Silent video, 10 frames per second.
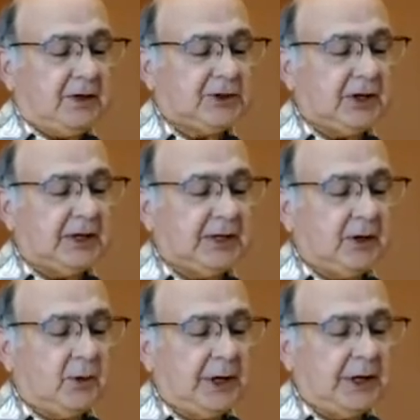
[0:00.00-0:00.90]
Suddenly
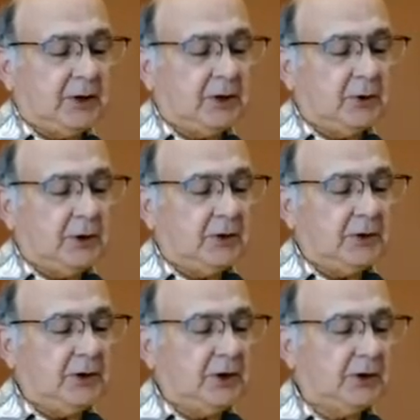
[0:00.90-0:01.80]
awakened, you hear
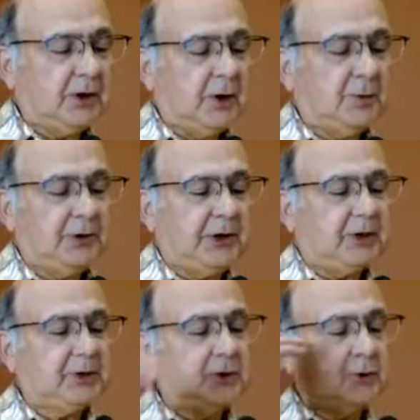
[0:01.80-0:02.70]
the young couple
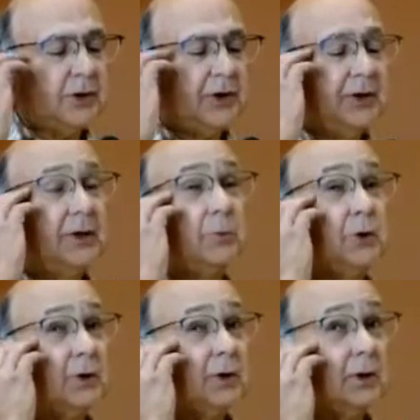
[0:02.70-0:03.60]
next door
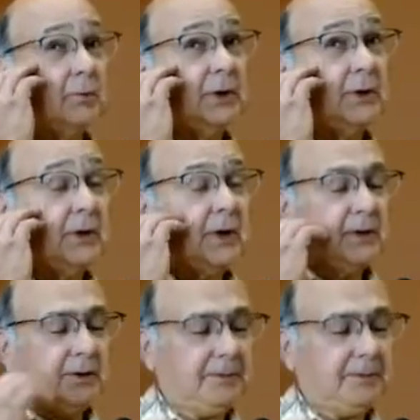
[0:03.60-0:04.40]
honeymooning at midnight.